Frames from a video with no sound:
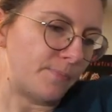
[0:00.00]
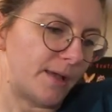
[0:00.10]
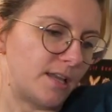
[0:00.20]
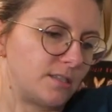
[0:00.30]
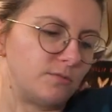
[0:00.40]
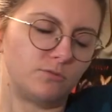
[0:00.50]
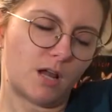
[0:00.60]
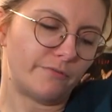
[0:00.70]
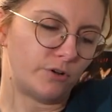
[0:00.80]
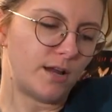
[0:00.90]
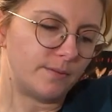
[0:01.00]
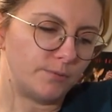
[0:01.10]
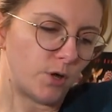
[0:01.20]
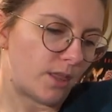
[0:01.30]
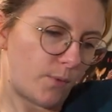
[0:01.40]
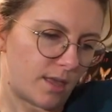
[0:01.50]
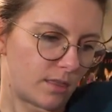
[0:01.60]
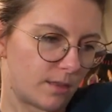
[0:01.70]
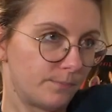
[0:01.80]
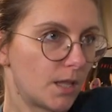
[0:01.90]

the place and travel around, who are they with?